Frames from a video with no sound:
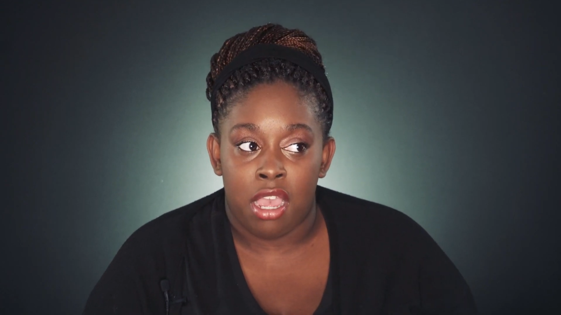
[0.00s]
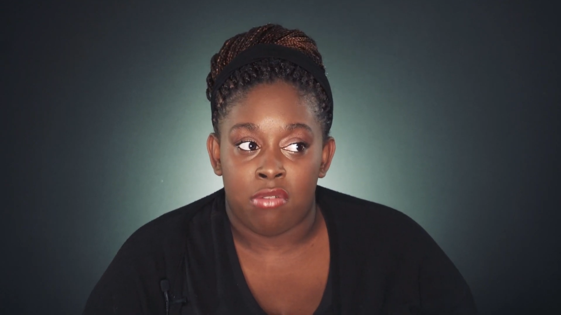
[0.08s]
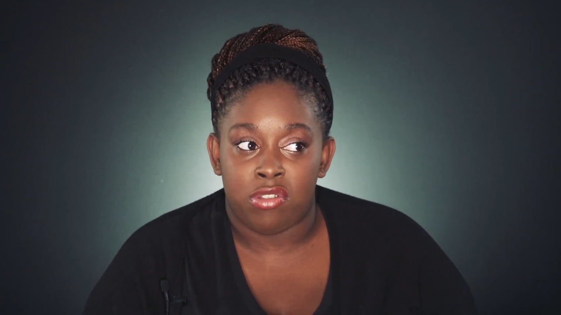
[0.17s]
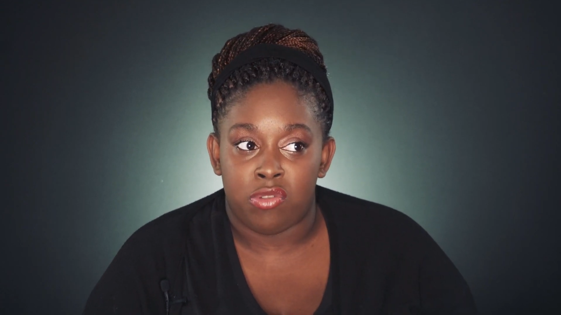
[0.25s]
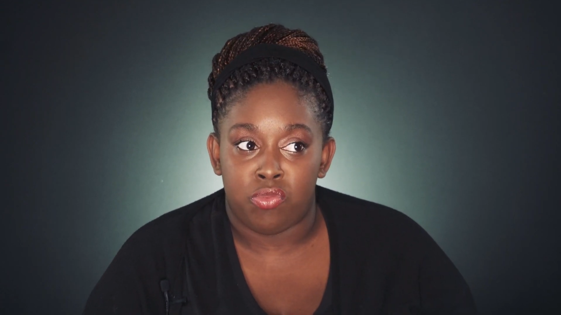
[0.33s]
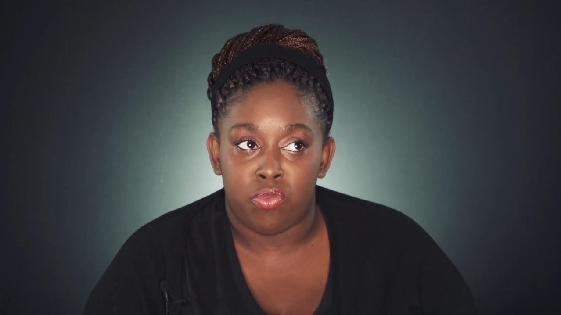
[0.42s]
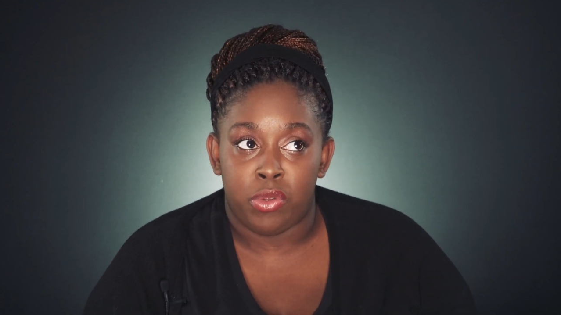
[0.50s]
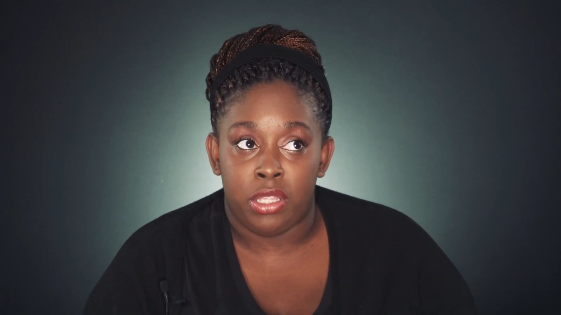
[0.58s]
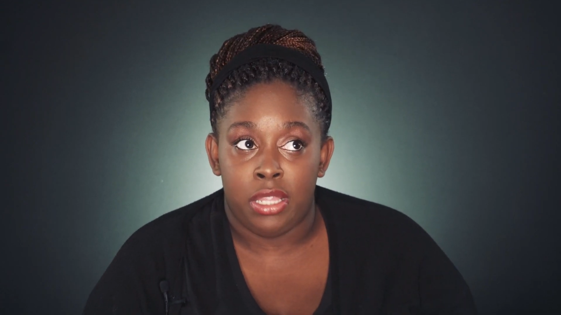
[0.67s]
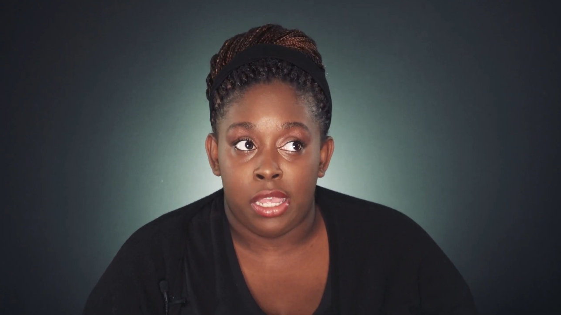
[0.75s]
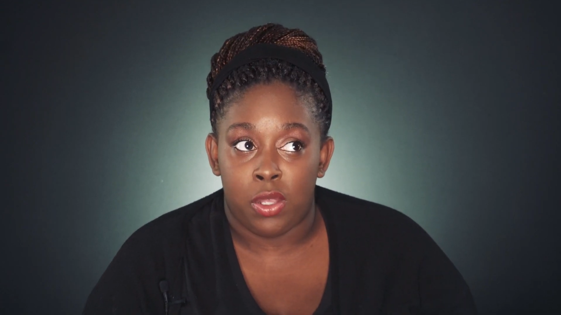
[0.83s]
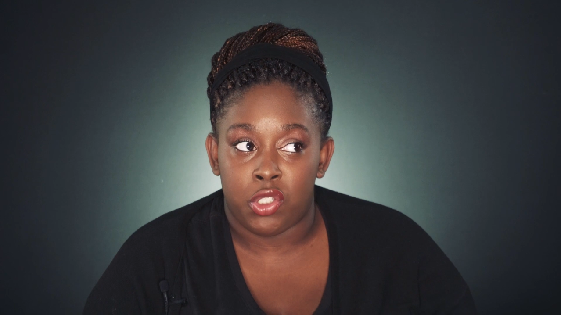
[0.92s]
I was
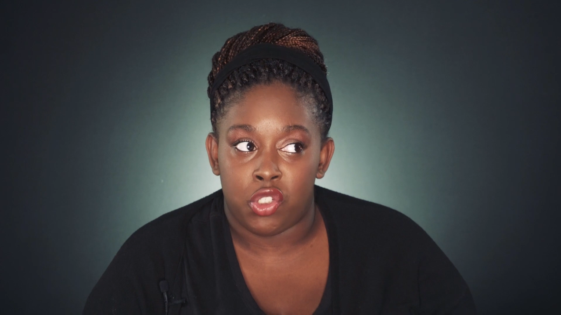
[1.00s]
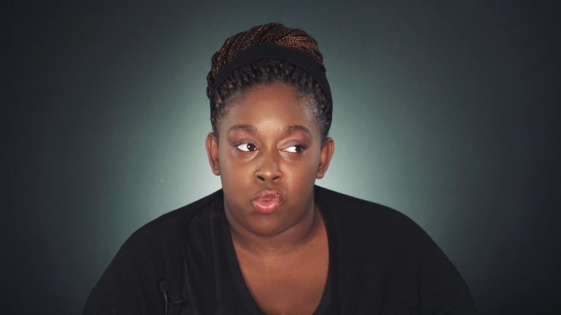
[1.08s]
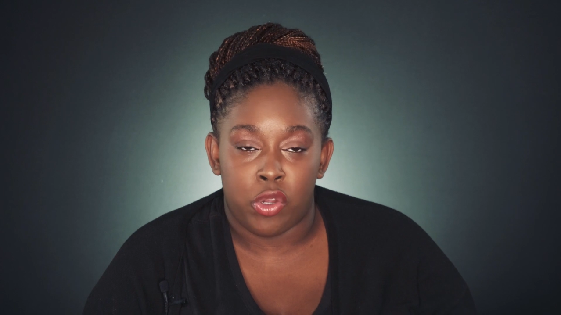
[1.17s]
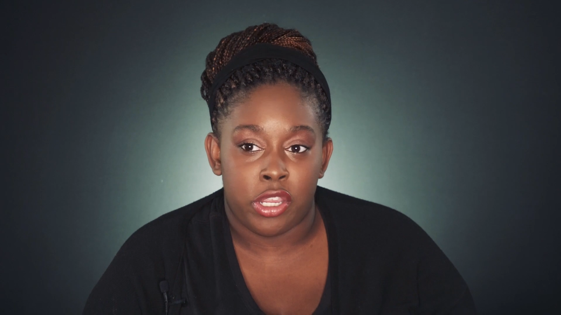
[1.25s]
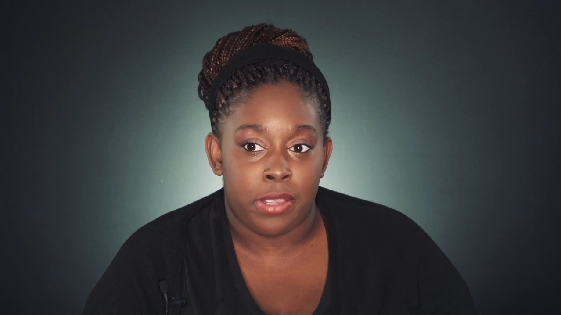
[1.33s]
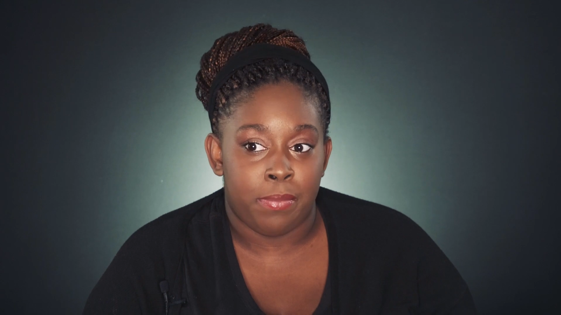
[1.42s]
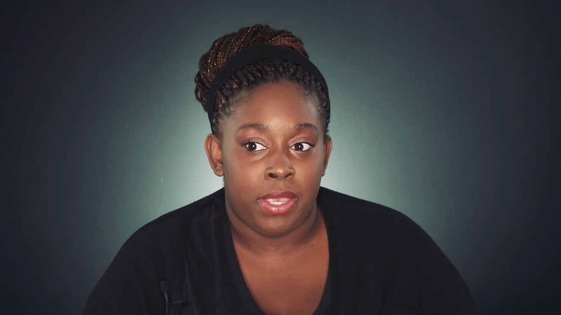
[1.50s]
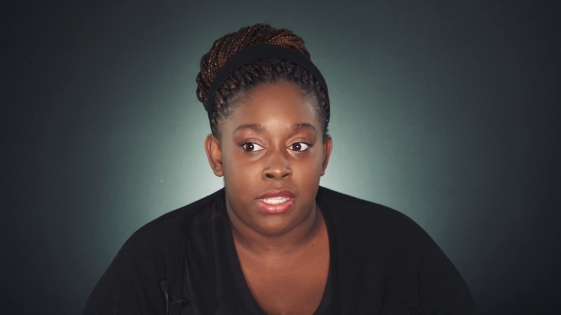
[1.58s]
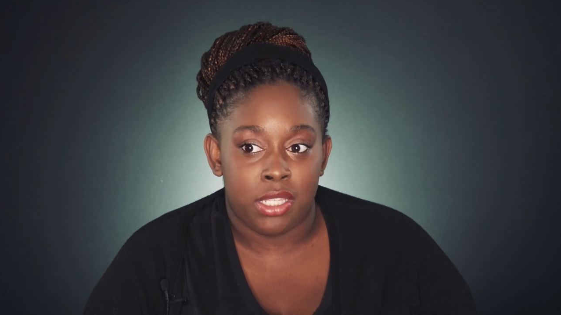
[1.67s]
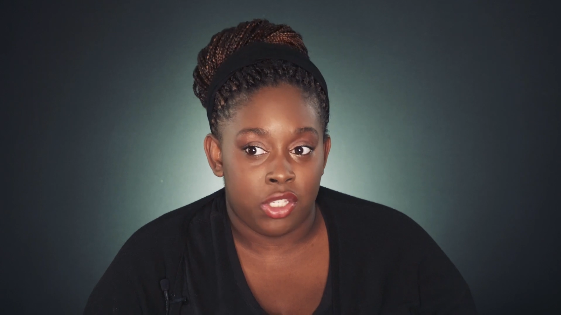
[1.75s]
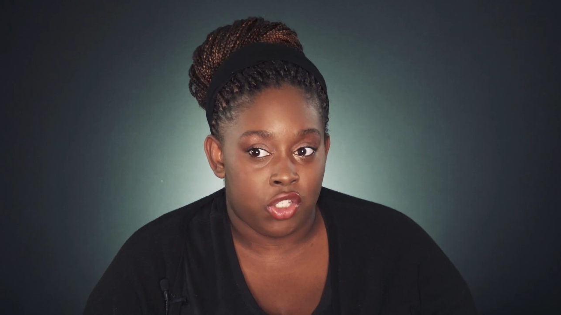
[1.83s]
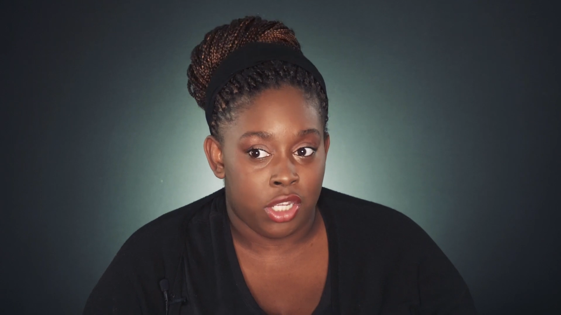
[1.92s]
really like just working
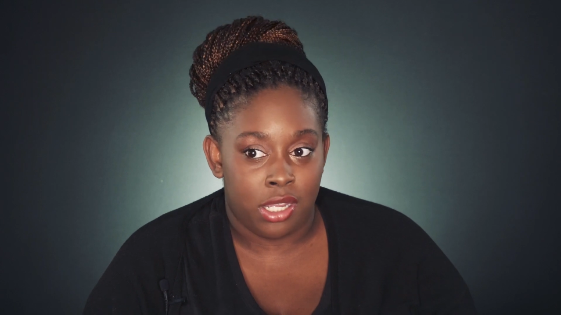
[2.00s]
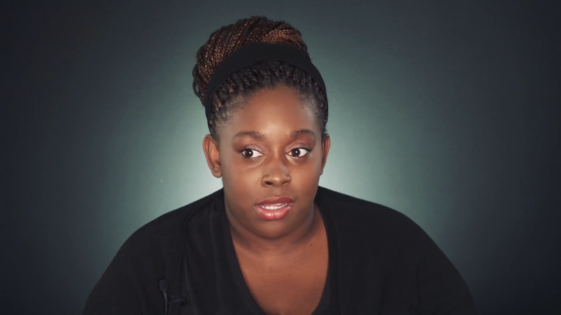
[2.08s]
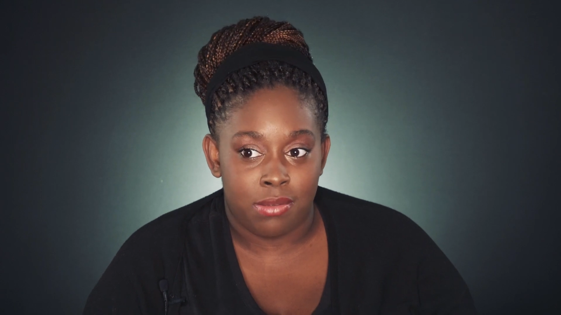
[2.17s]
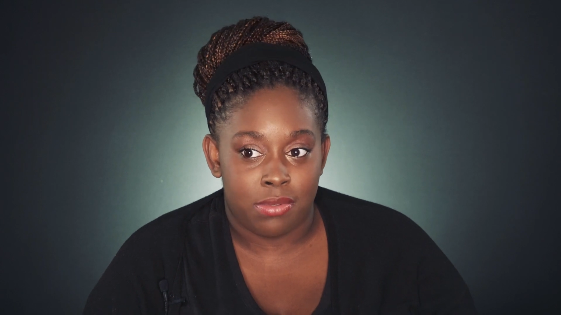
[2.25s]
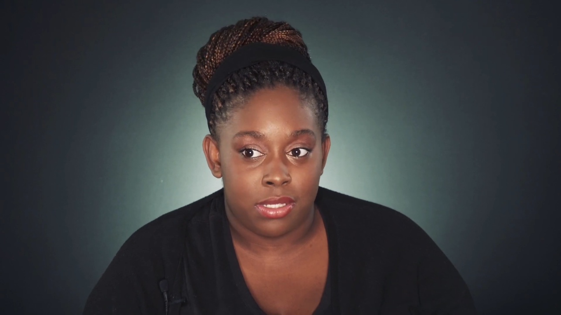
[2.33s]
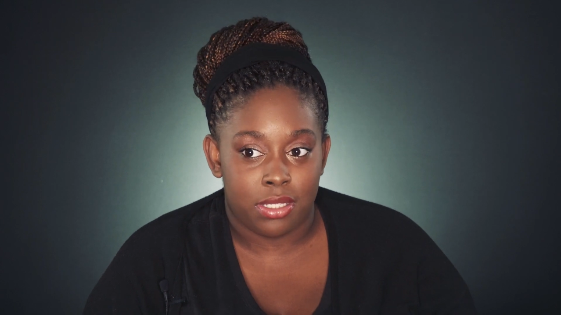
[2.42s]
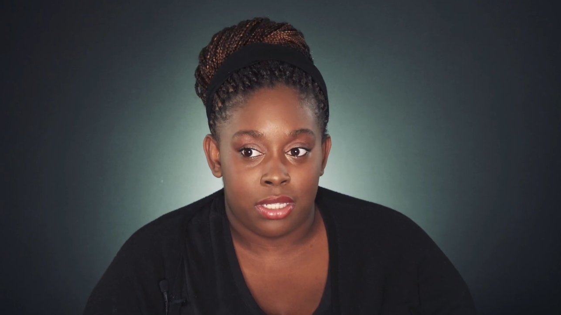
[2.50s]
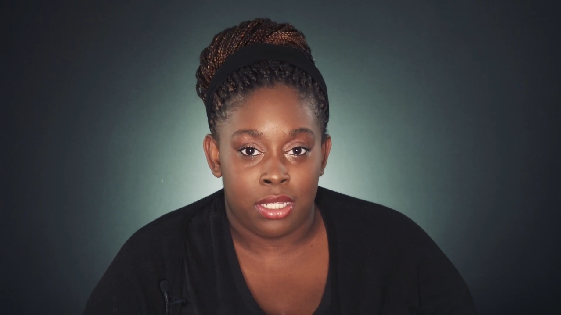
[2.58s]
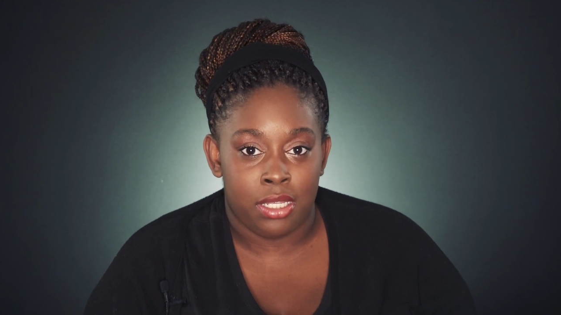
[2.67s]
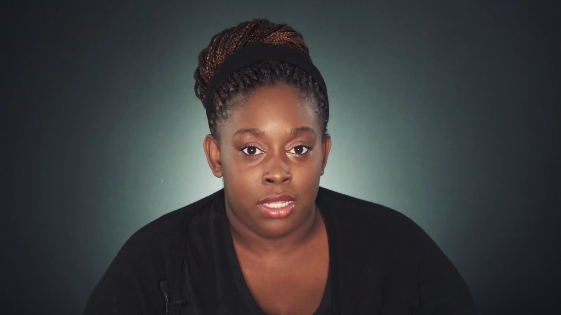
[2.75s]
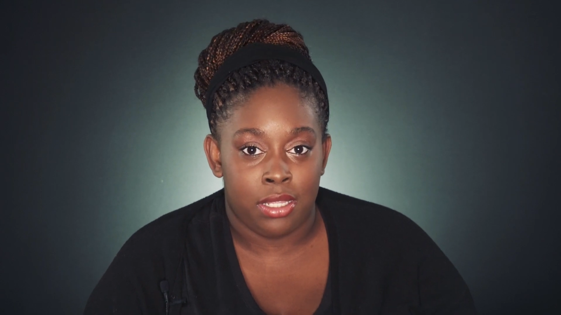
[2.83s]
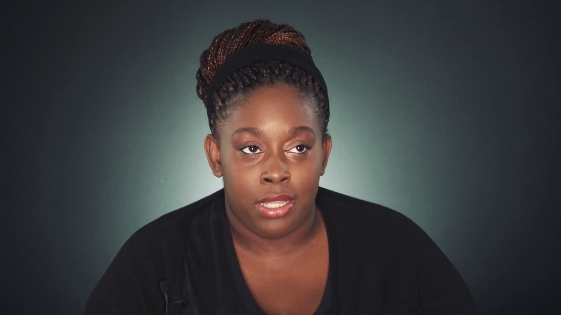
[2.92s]
basic jobs,
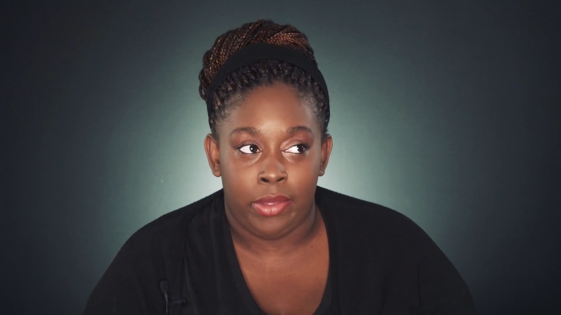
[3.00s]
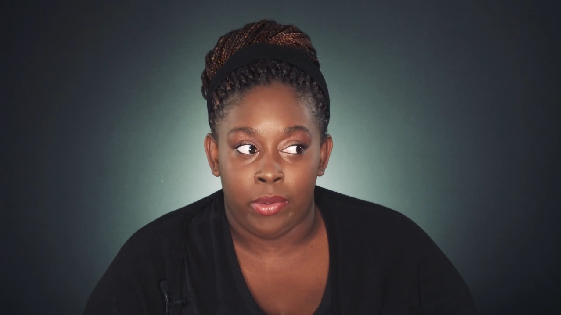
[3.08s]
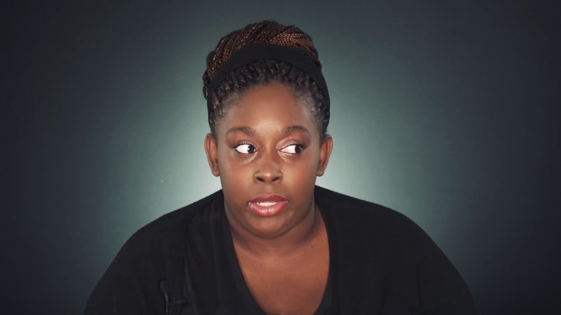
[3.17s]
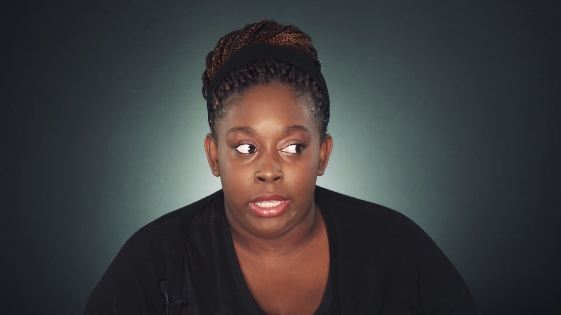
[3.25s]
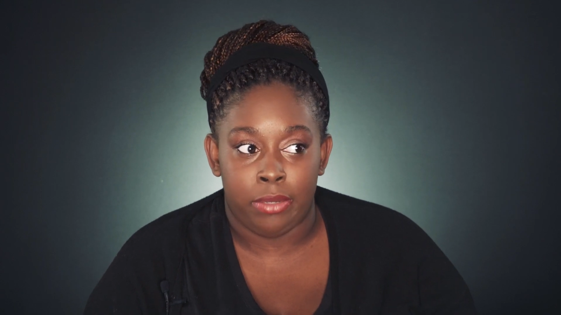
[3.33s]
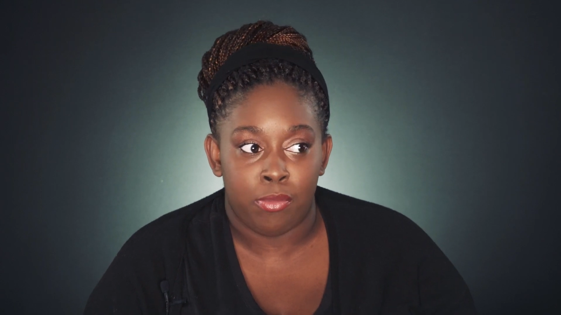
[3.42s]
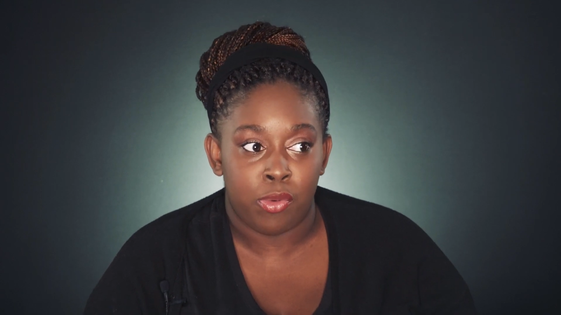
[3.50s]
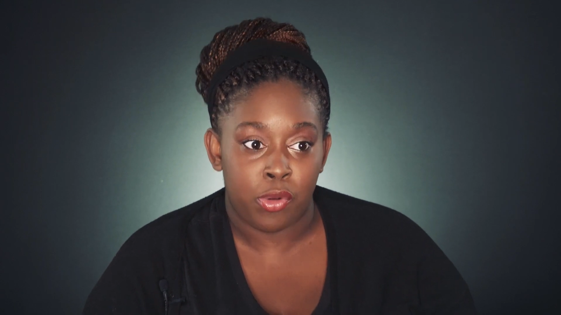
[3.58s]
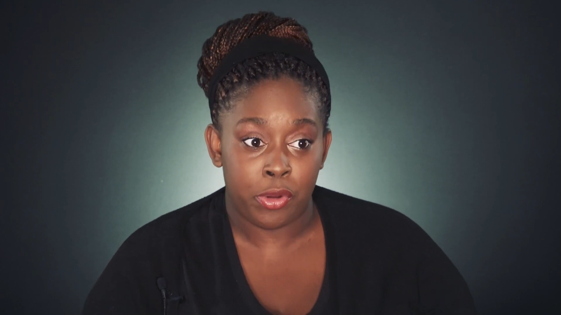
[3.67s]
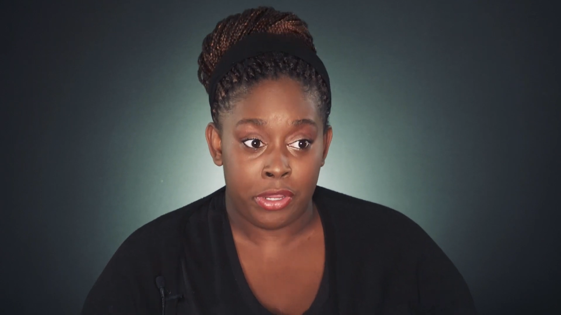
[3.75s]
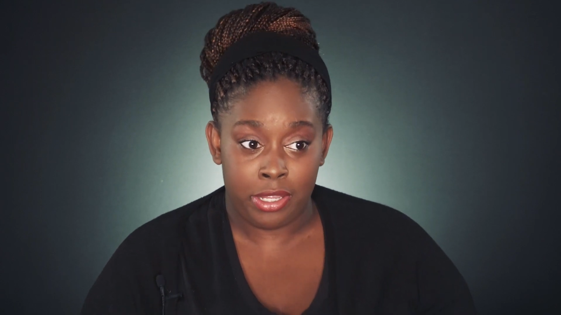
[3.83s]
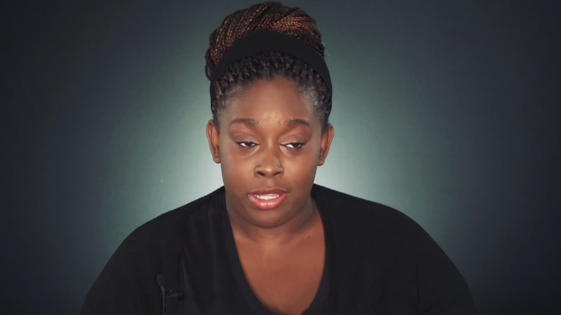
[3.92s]
and they were getting
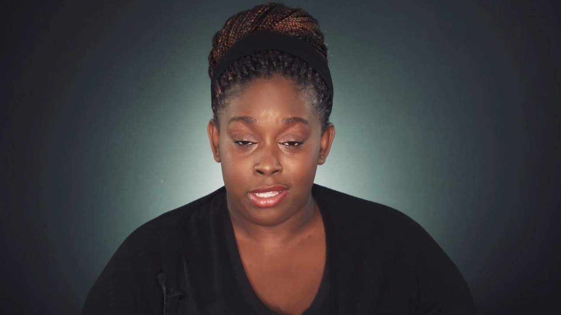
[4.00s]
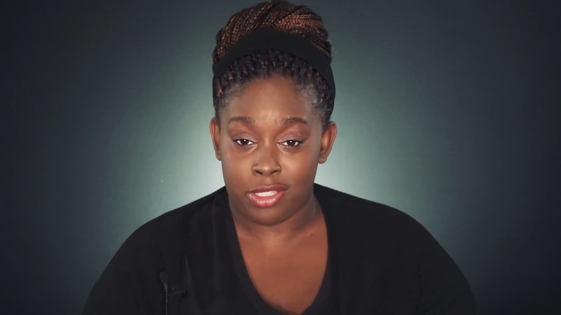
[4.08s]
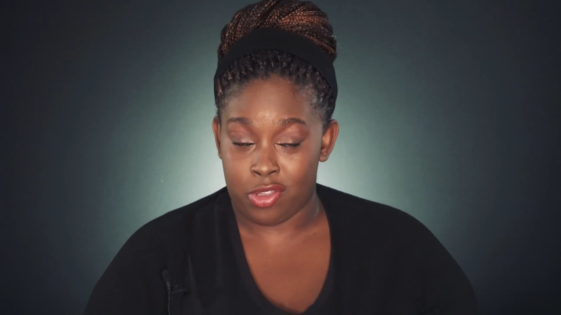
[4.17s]
boring.